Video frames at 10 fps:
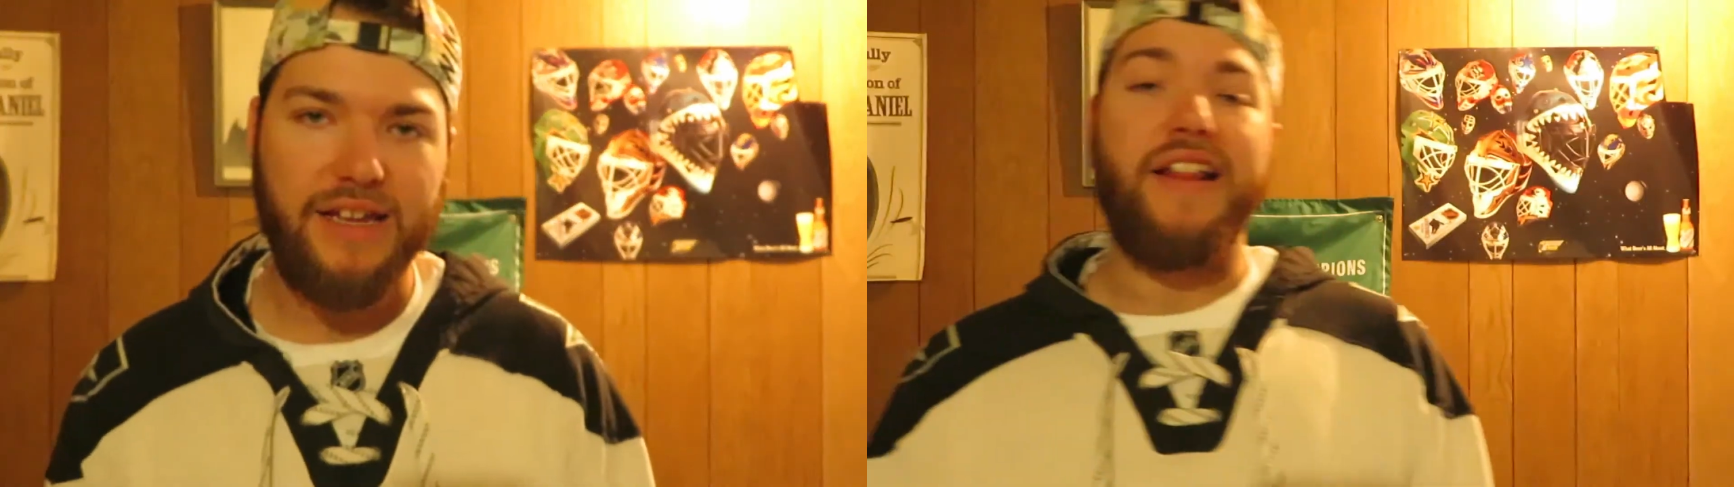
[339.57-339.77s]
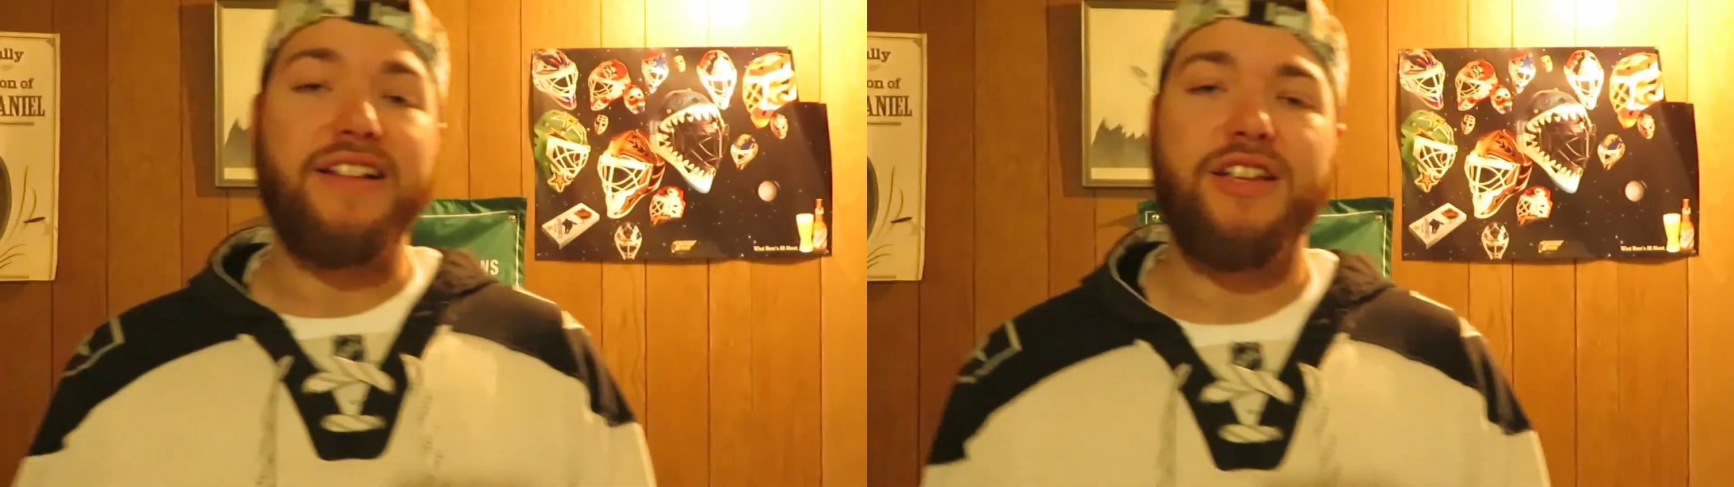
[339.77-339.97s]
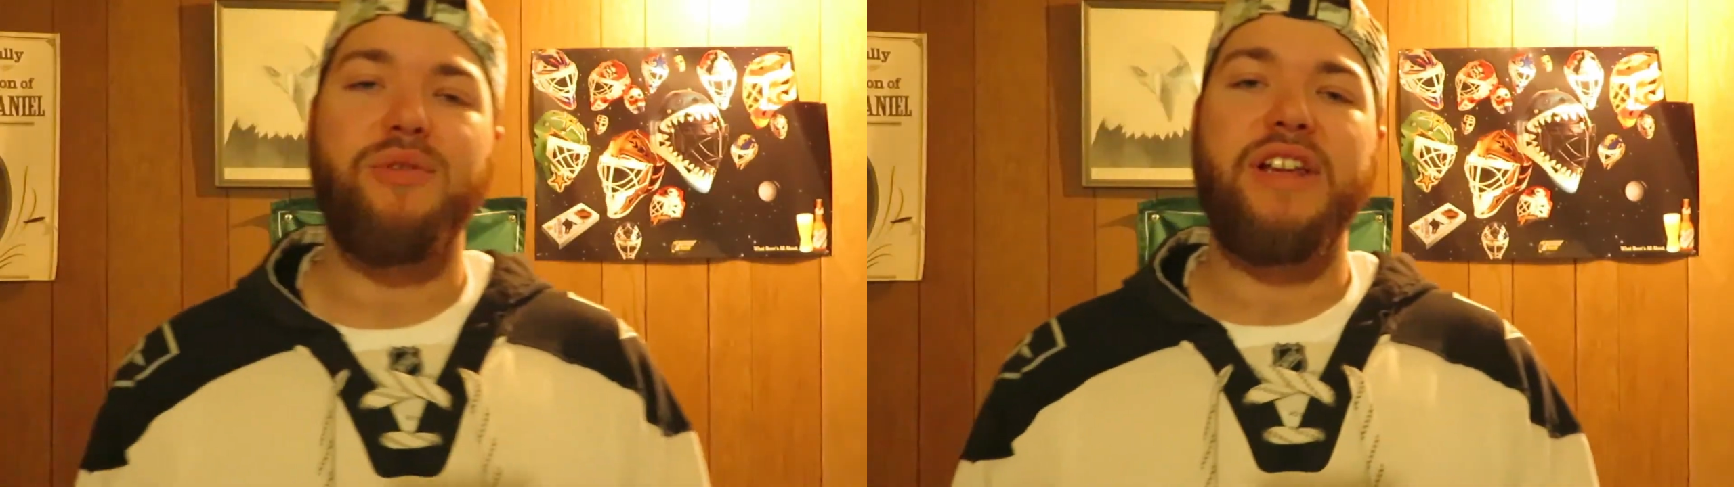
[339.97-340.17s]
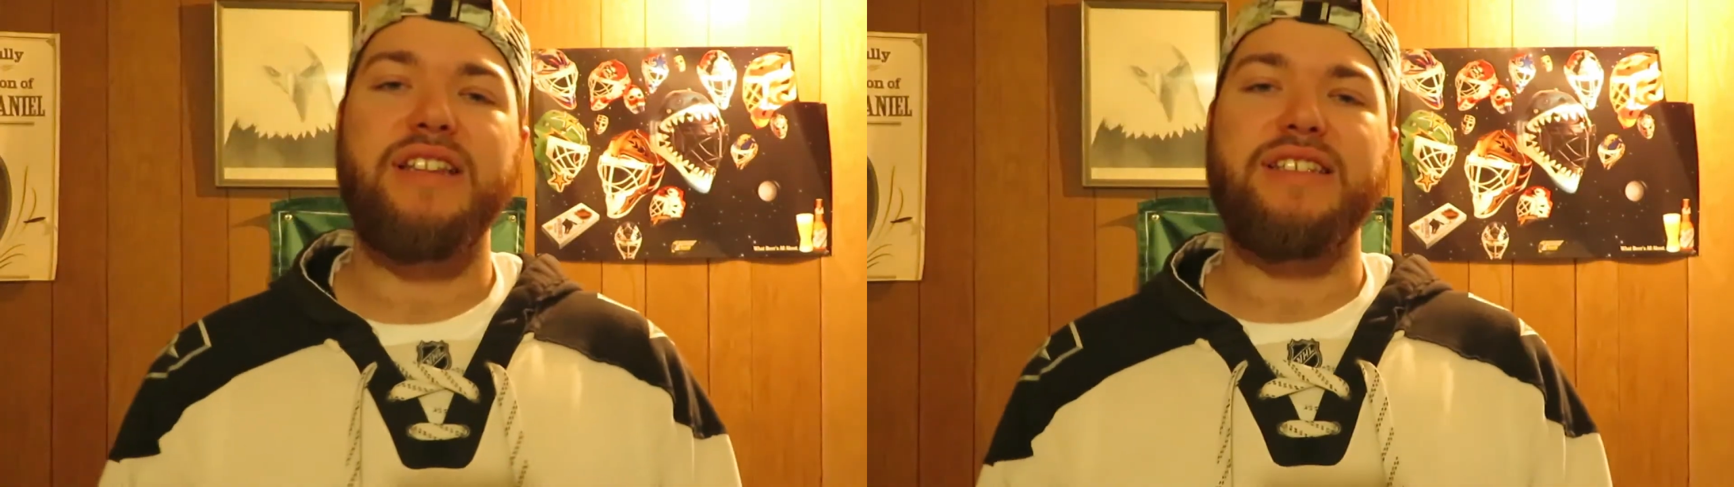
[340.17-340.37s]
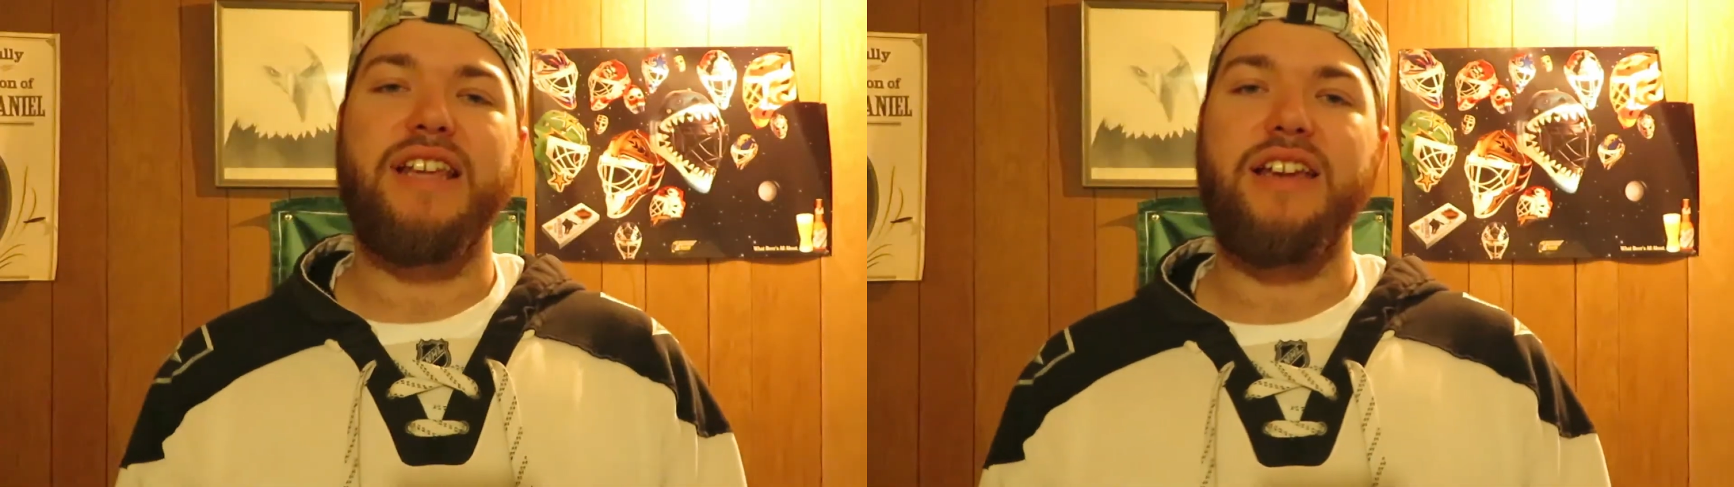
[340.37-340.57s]
And that's how we end
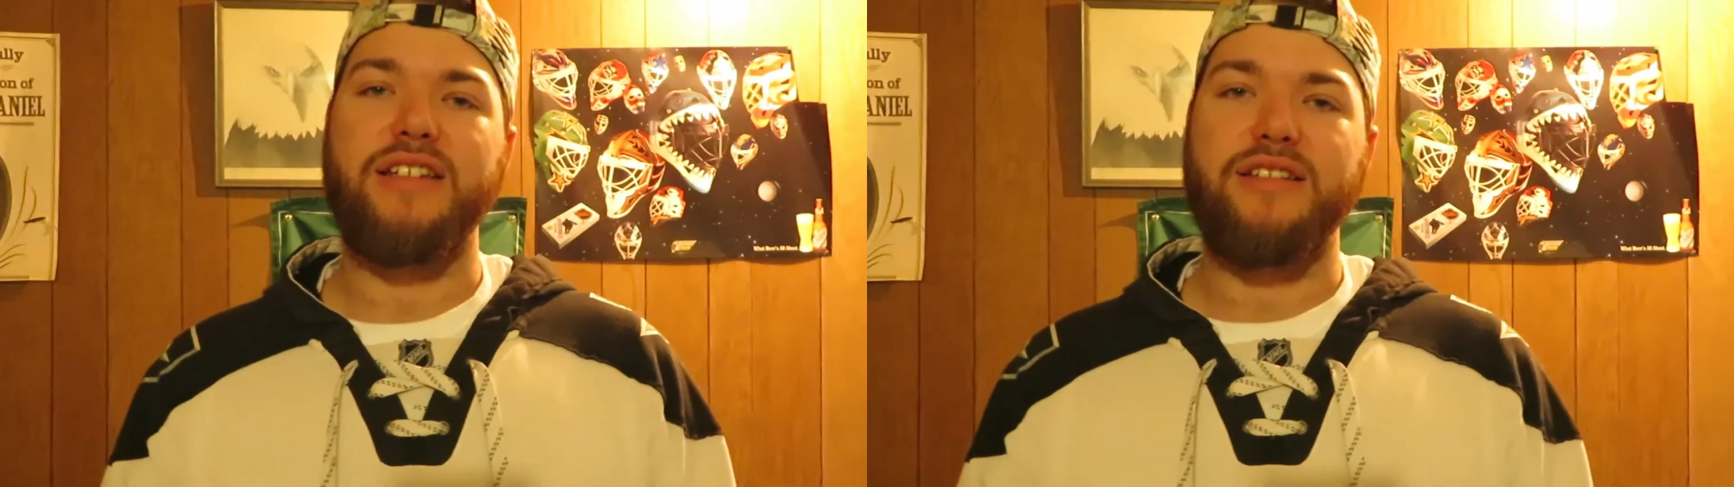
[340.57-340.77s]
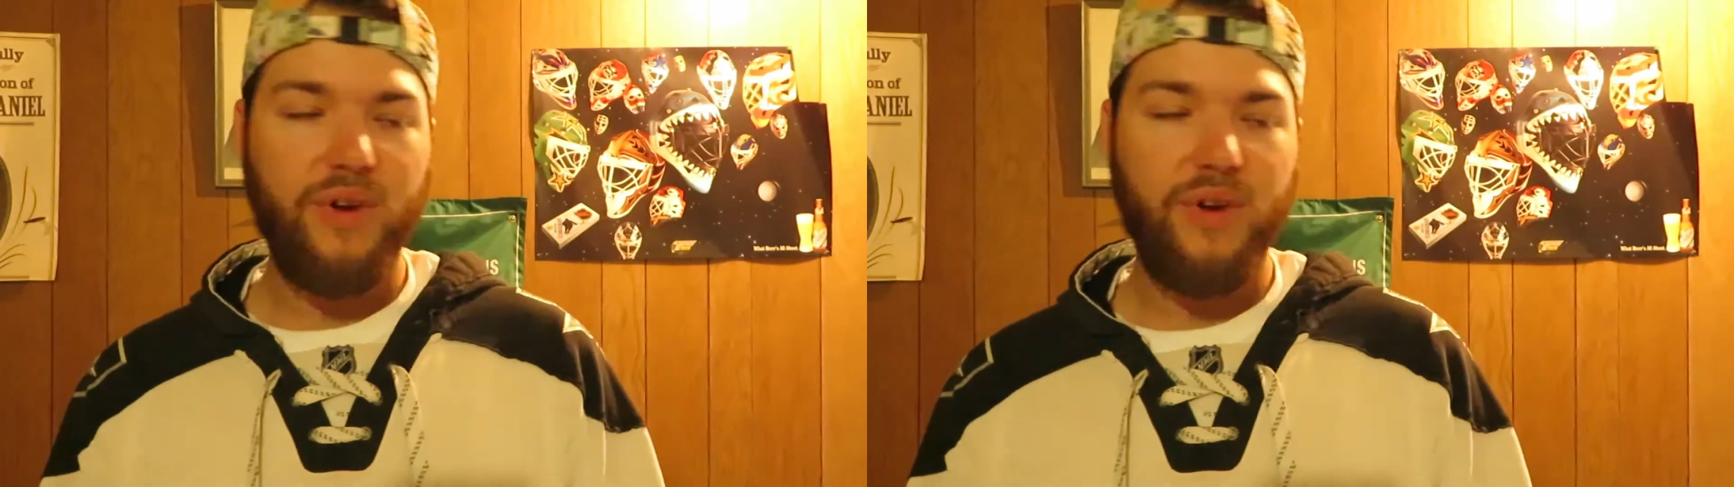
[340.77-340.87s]
the second.